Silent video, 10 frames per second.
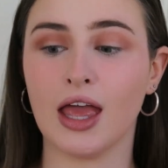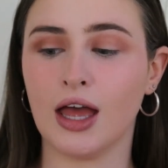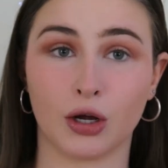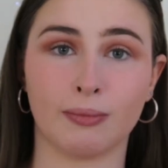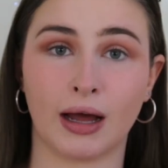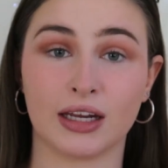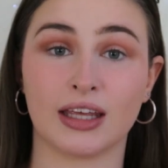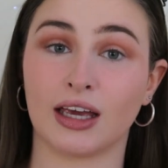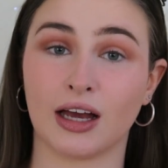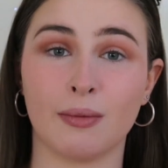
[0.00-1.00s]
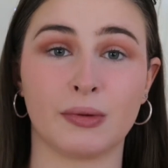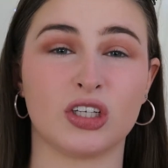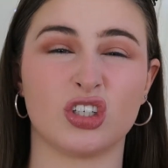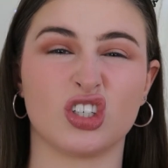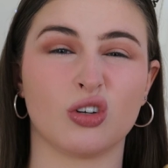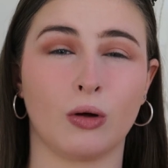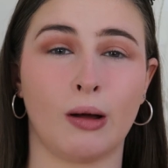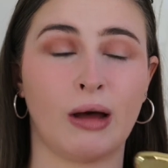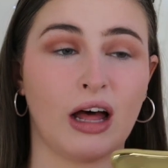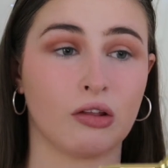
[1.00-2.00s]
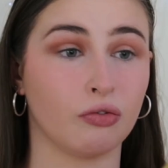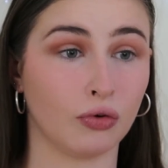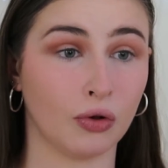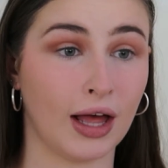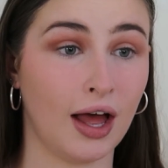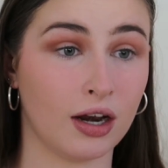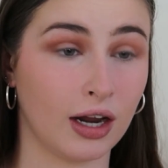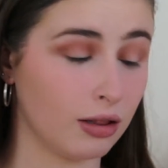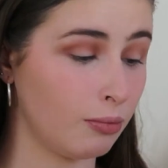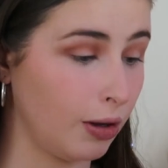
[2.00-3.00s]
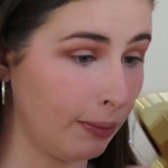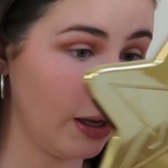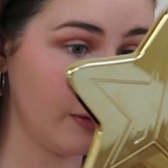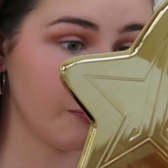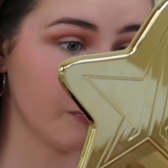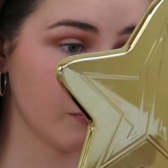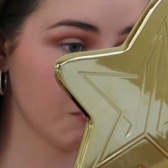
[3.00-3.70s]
I don't mind kick up, it's just about the fallout, and at the moment